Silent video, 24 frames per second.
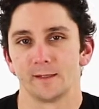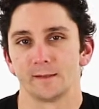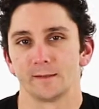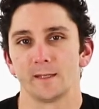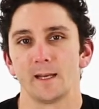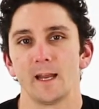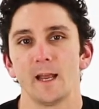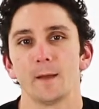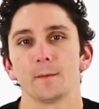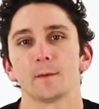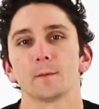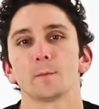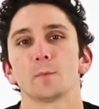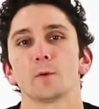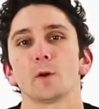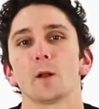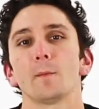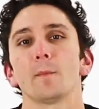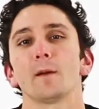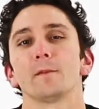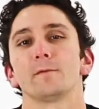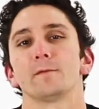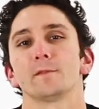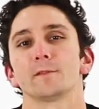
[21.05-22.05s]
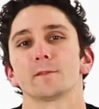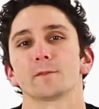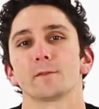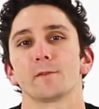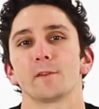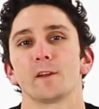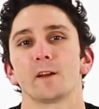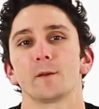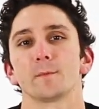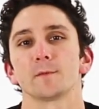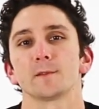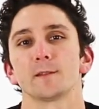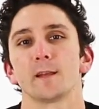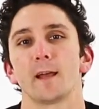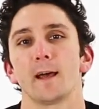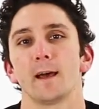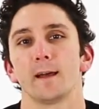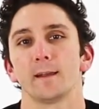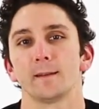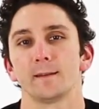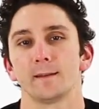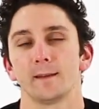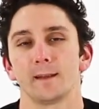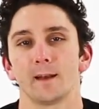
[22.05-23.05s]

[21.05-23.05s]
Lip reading: Today I'm going to put on my physical therapist hat